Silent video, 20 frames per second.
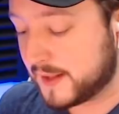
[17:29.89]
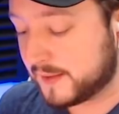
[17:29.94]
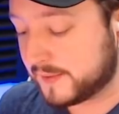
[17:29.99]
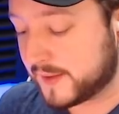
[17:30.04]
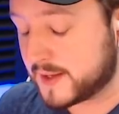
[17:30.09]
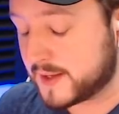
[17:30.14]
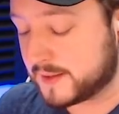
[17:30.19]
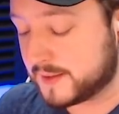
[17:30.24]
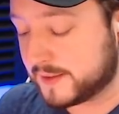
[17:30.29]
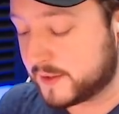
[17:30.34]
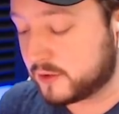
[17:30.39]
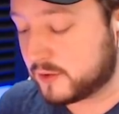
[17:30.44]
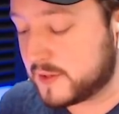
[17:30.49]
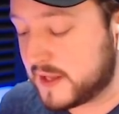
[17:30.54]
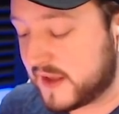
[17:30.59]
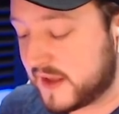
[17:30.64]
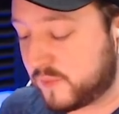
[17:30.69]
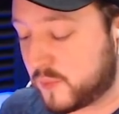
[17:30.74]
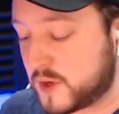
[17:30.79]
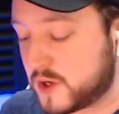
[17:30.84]
Like,
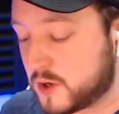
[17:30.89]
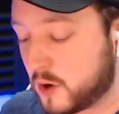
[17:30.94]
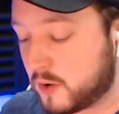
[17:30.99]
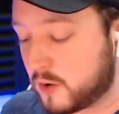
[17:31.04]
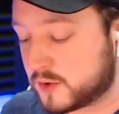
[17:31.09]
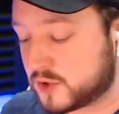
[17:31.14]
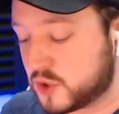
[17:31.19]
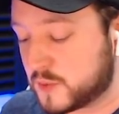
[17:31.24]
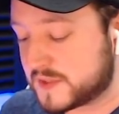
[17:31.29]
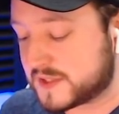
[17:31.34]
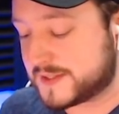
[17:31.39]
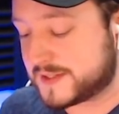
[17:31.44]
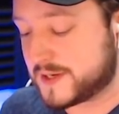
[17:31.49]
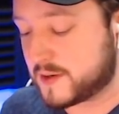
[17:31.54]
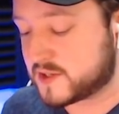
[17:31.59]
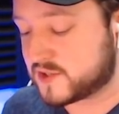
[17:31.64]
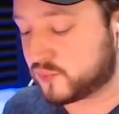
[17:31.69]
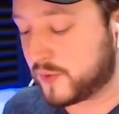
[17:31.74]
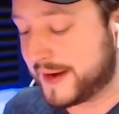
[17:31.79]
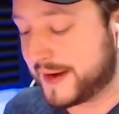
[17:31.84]
literally, if we go two
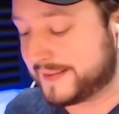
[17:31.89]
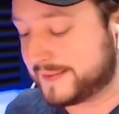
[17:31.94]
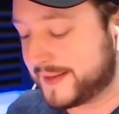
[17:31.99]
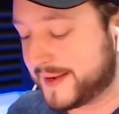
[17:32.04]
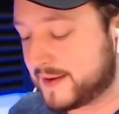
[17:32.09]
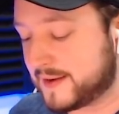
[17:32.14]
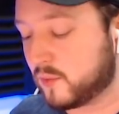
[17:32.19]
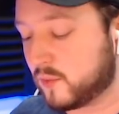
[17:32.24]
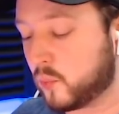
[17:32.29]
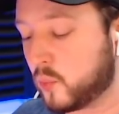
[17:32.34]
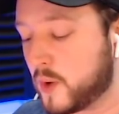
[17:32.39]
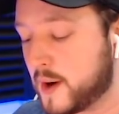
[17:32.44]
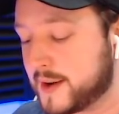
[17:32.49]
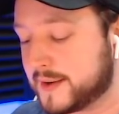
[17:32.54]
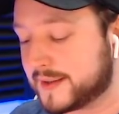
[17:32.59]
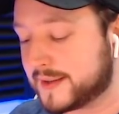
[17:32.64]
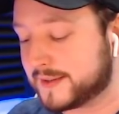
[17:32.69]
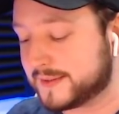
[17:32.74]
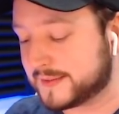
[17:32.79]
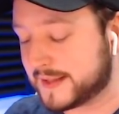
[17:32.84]
Musketeers right lane,
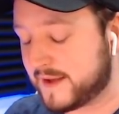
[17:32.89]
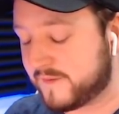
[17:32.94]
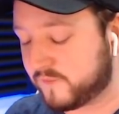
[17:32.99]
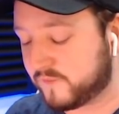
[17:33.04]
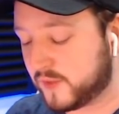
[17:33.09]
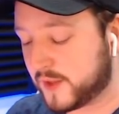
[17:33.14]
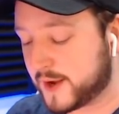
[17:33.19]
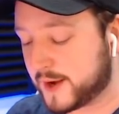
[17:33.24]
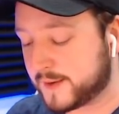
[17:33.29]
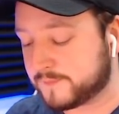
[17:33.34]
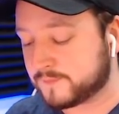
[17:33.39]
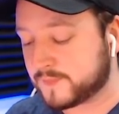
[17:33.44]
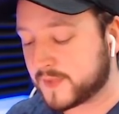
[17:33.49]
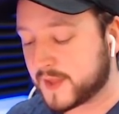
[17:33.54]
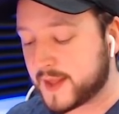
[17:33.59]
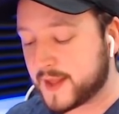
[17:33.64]
one left lane,